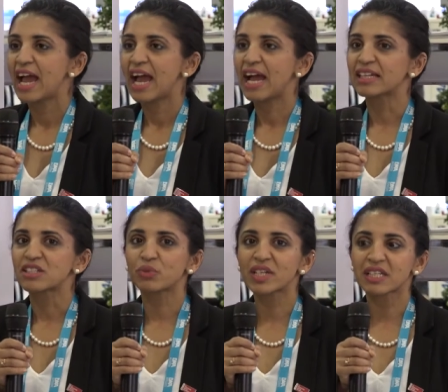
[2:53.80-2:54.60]

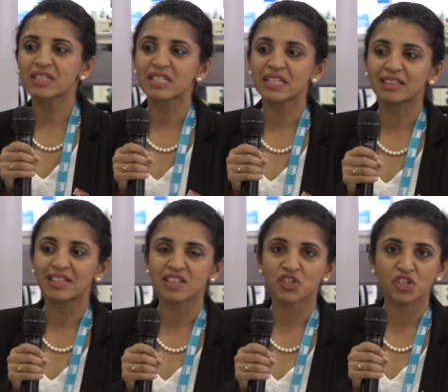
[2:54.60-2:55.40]
And recent
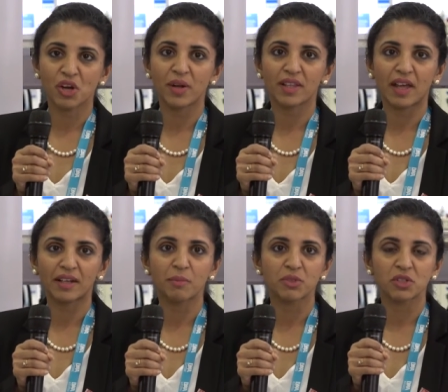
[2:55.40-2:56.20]
studies are showing that
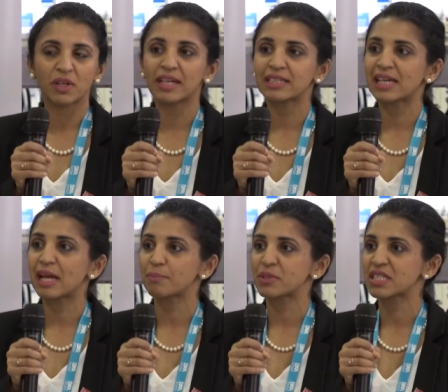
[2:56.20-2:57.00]
up to
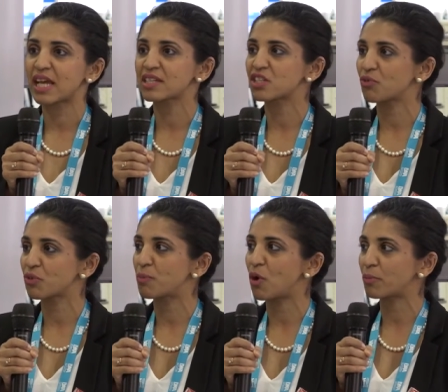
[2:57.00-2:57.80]
88% of
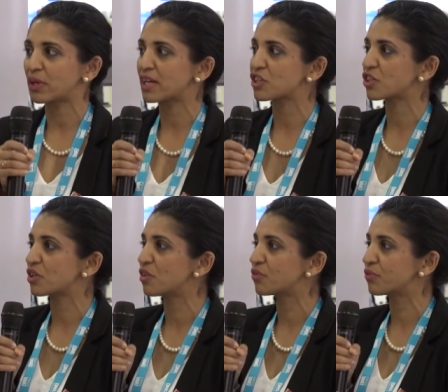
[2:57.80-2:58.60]
the population
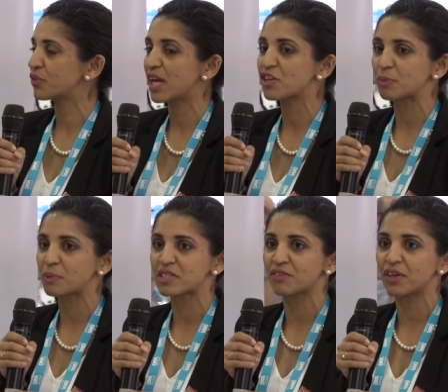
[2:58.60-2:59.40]
of the Asia
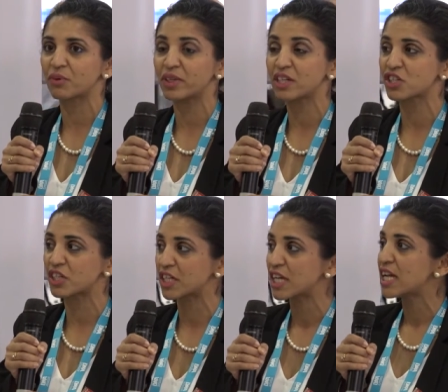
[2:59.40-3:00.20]
Pacific
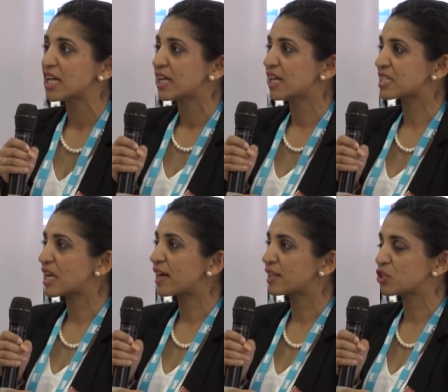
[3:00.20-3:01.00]
region is
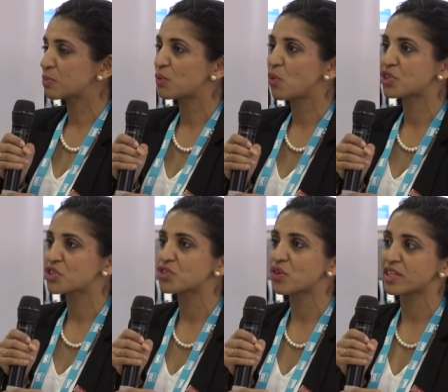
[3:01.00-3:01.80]
likely to be water
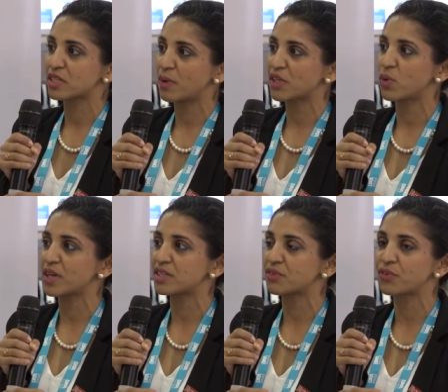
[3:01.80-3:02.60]
stressed by
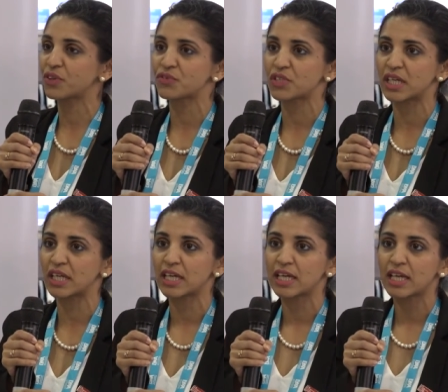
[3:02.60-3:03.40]
2050.